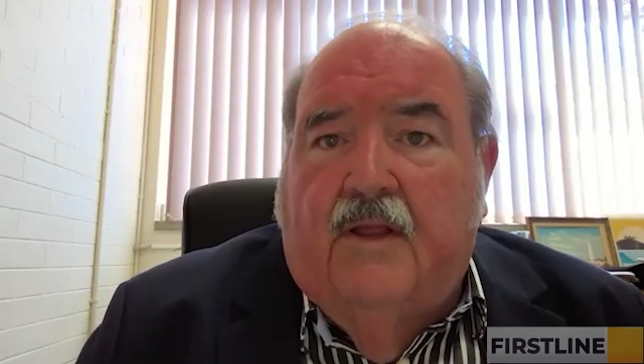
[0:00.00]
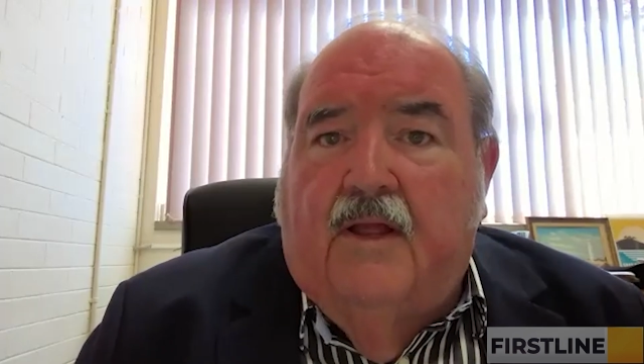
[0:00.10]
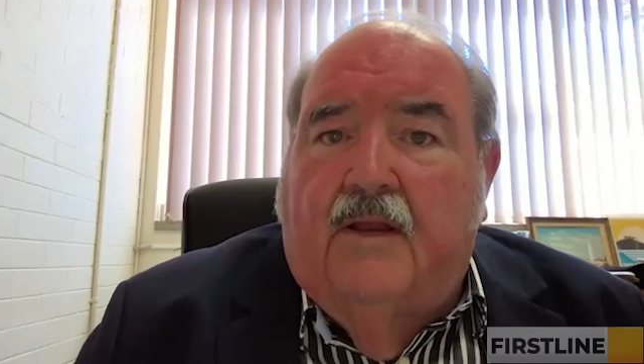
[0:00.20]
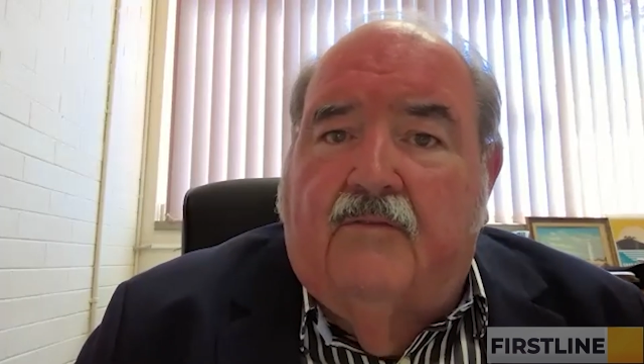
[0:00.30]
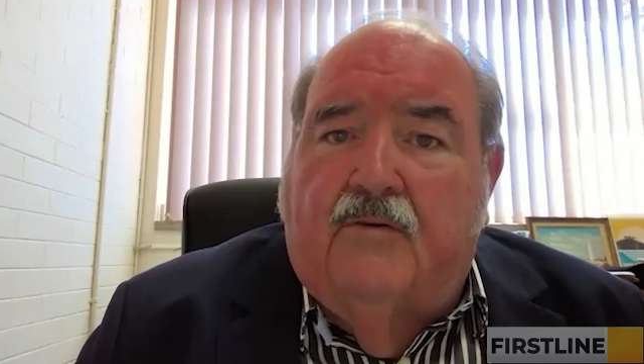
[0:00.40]

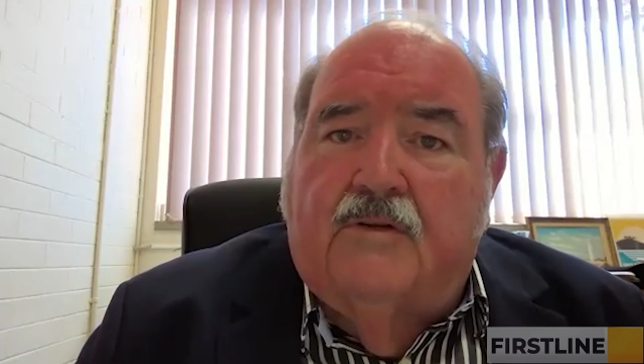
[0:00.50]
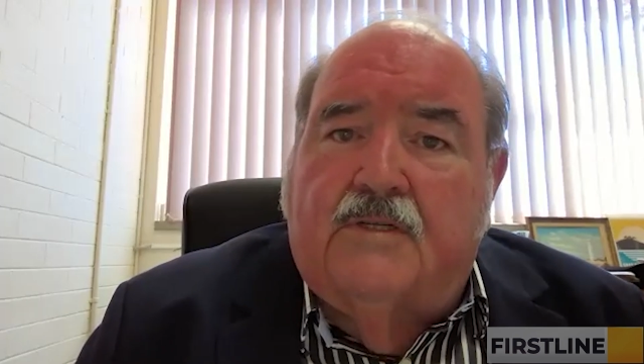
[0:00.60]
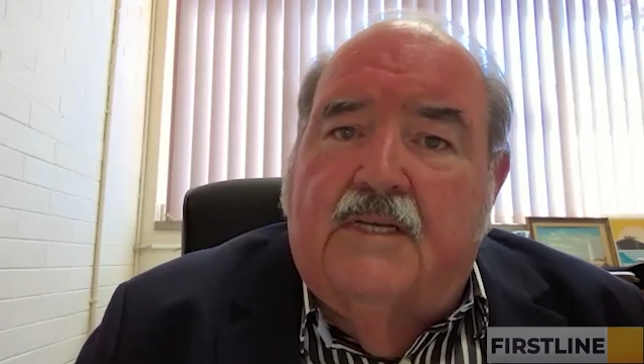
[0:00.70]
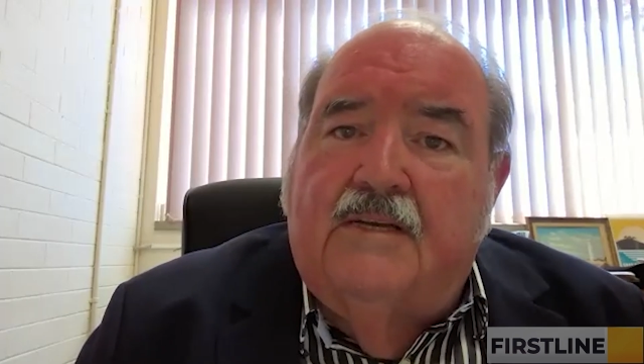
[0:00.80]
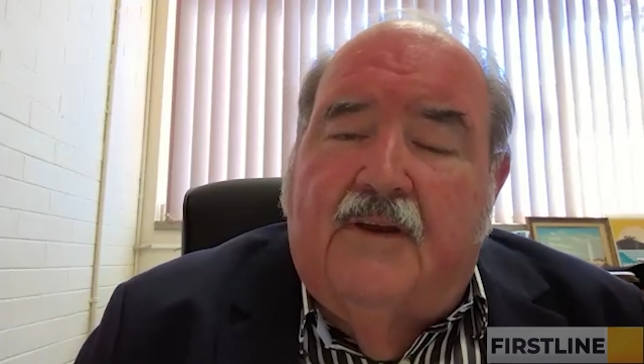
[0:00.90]
And of course,
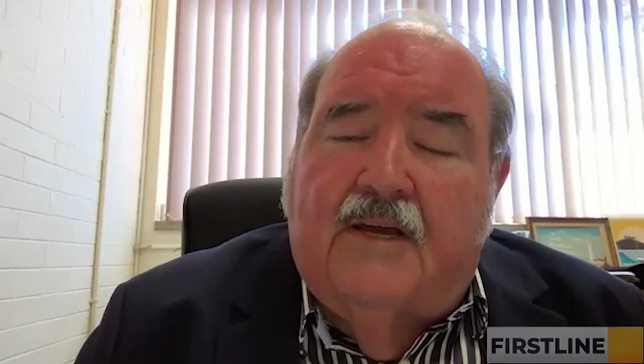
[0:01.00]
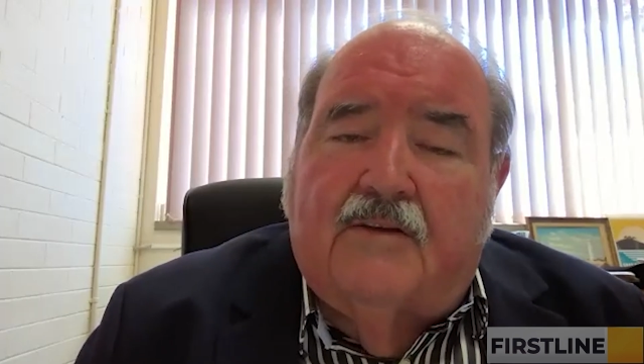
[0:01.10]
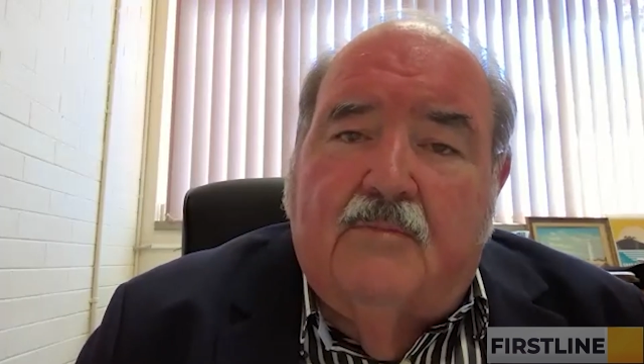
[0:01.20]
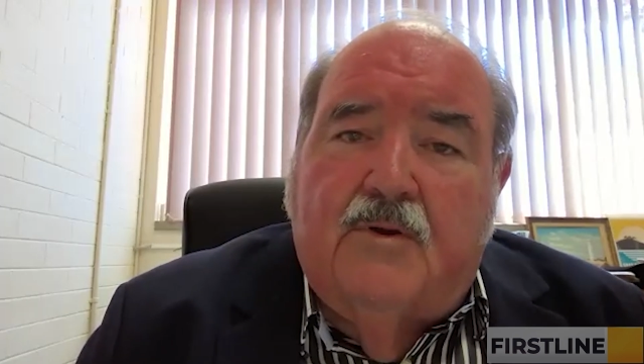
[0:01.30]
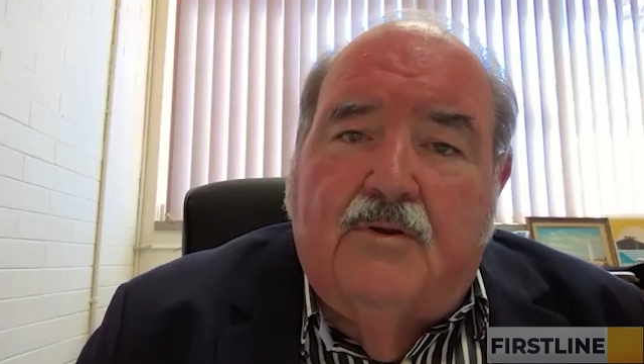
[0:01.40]
even our
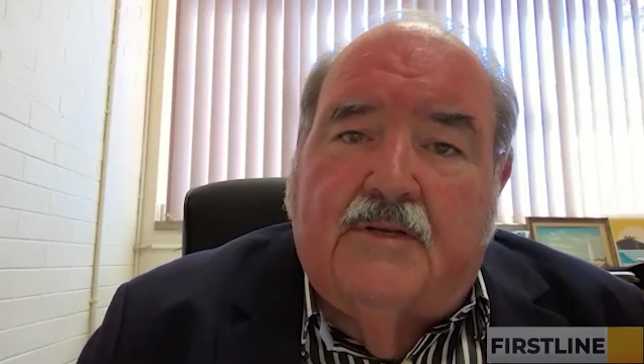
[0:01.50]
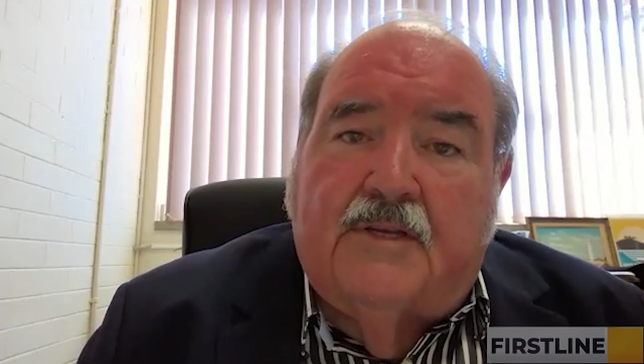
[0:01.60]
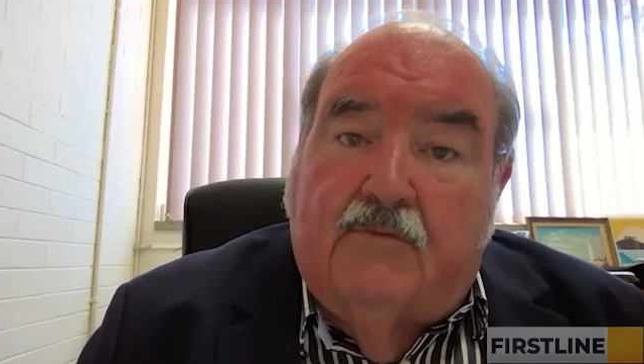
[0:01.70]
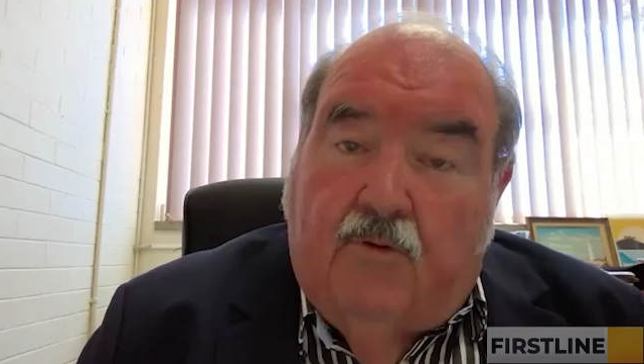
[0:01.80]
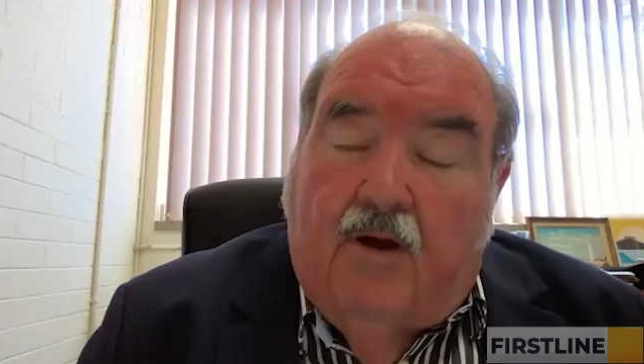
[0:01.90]

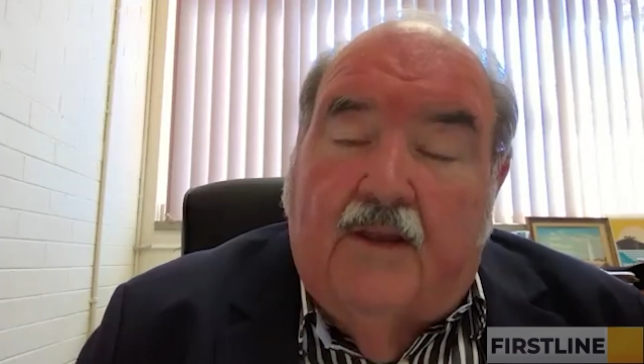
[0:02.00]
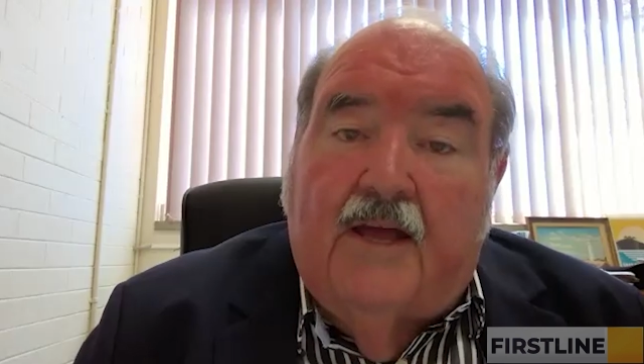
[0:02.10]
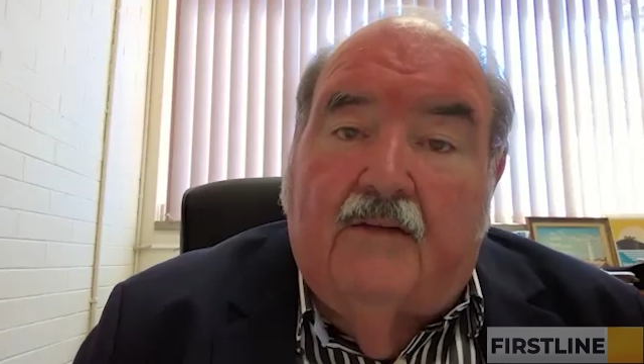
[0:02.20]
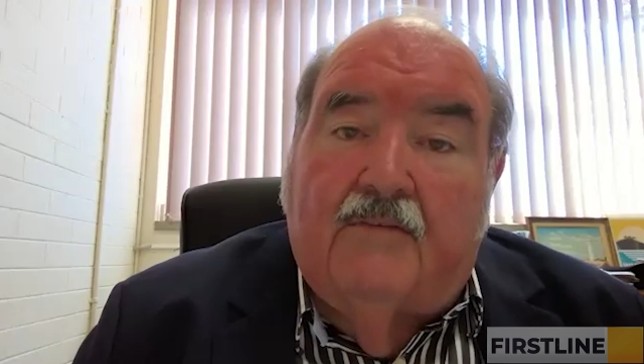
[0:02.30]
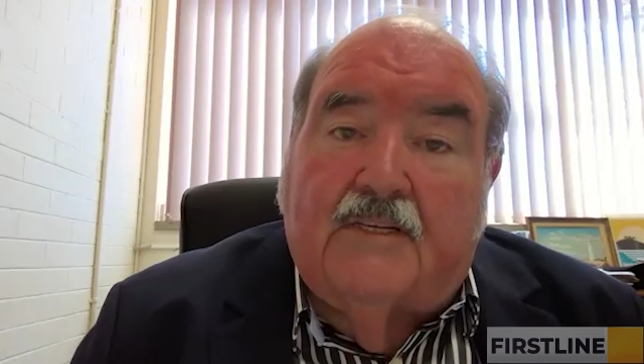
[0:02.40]
community right
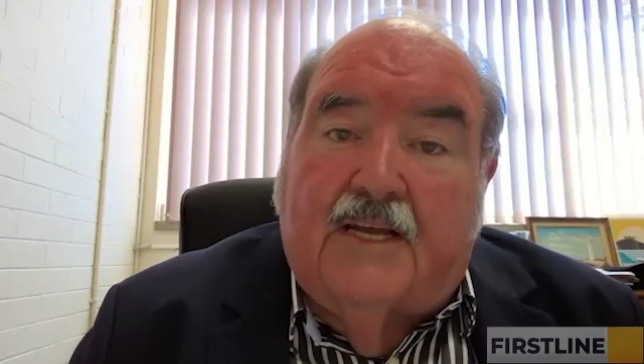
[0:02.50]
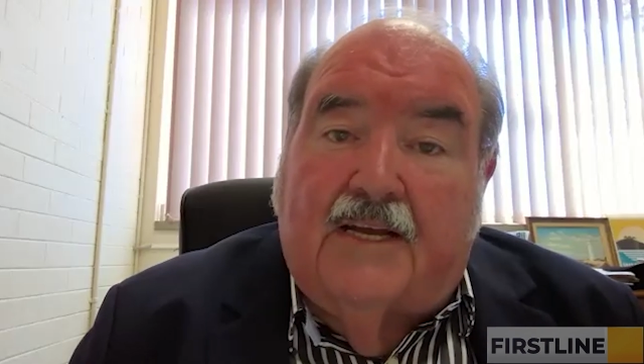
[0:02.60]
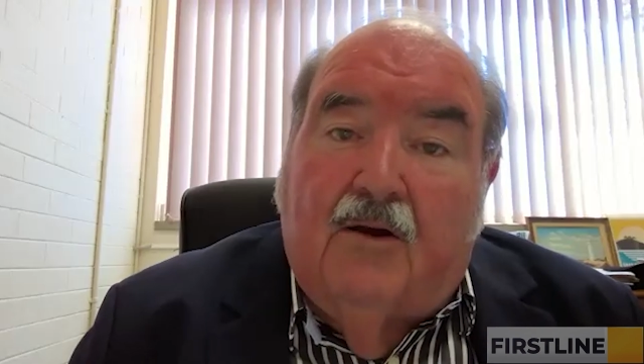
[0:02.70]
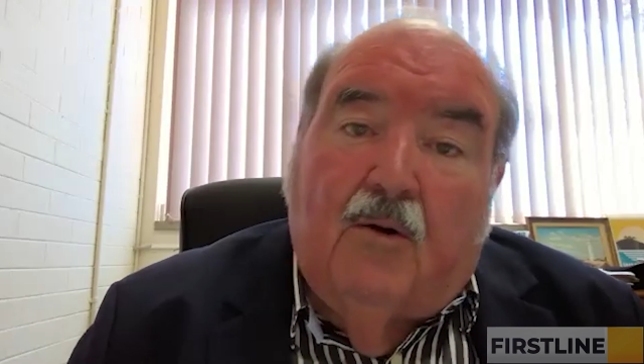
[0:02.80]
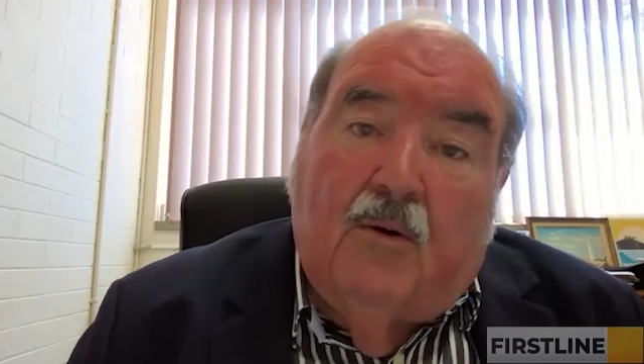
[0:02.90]
now, they're
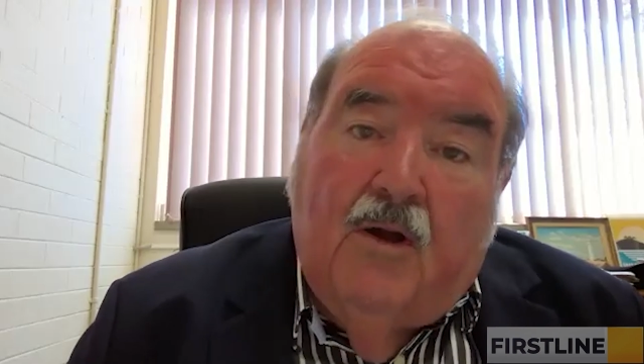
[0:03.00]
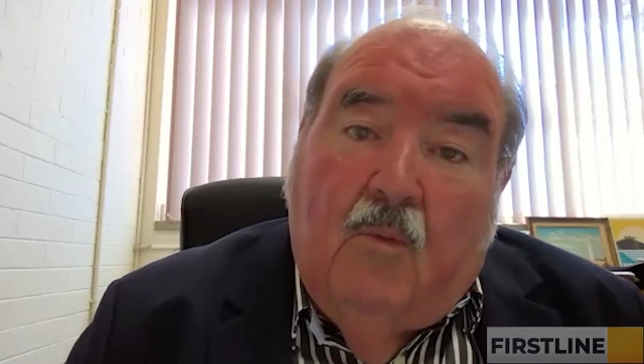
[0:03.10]
saying, oh,